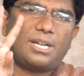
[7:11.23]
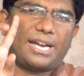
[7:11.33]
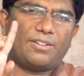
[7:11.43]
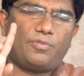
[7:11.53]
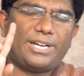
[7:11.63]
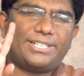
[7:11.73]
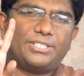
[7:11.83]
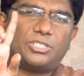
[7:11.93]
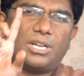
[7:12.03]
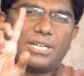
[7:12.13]

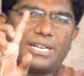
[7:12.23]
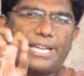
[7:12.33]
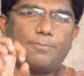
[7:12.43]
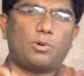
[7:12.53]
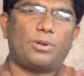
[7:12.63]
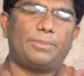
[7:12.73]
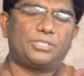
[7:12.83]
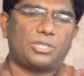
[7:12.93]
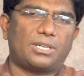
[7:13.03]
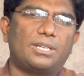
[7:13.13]
anaphylactic shock, and
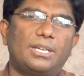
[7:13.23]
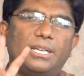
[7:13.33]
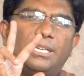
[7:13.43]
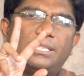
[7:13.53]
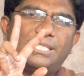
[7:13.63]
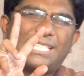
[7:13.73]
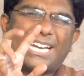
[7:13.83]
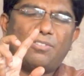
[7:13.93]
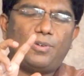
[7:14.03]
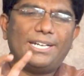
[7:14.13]
hypovolemic shock. This
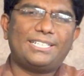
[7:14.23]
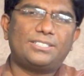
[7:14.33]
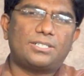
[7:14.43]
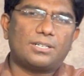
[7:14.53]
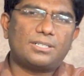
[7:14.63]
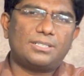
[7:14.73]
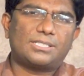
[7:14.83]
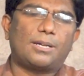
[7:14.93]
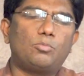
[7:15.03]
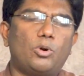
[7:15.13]
anaphylactic shock,
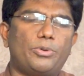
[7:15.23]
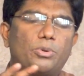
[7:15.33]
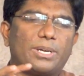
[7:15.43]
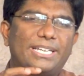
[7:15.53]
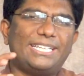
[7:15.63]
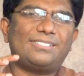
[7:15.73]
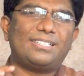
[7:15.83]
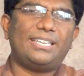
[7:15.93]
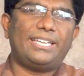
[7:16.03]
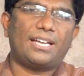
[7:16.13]
somehow you can
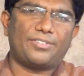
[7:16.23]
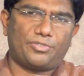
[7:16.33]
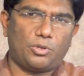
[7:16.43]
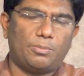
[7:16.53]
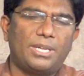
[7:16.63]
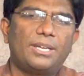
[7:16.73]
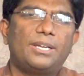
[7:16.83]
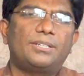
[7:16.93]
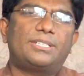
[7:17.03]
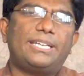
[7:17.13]
easily assume.
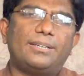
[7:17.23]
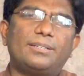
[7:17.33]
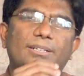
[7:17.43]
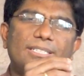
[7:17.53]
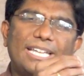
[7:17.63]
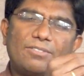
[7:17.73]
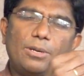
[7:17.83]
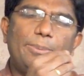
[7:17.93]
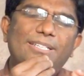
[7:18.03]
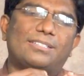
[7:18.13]
See, there
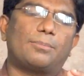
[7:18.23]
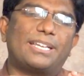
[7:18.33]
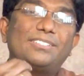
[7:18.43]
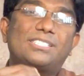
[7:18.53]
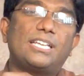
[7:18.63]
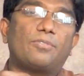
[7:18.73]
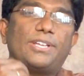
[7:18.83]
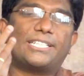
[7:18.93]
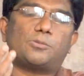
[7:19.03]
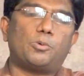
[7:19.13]
will be some history of
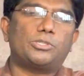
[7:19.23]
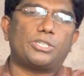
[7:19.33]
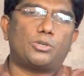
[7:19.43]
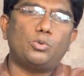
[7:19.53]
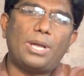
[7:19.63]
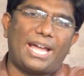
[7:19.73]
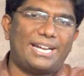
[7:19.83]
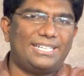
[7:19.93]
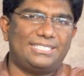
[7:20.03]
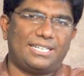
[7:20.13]
exposure to
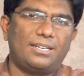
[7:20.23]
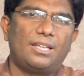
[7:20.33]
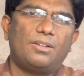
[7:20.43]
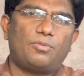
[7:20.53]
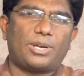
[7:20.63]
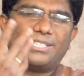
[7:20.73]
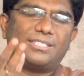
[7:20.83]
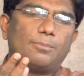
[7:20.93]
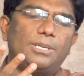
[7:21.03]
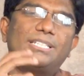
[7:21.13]
antigen. For
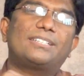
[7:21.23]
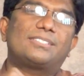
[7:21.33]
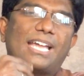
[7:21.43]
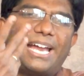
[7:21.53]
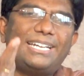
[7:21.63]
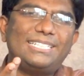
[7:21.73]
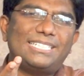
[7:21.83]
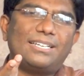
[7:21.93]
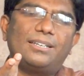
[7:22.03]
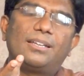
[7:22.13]
example, that's
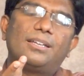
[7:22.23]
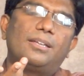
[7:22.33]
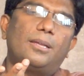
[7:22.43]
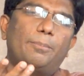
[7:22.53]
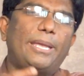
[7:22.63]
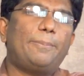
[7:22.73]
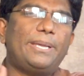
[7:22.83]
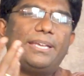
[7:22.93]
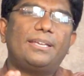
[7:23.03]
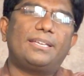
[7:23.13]
antigen may
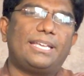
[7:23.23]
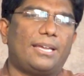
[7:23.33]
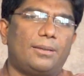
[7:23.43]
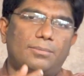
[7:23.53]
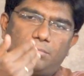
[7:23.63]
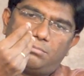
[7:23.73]
be a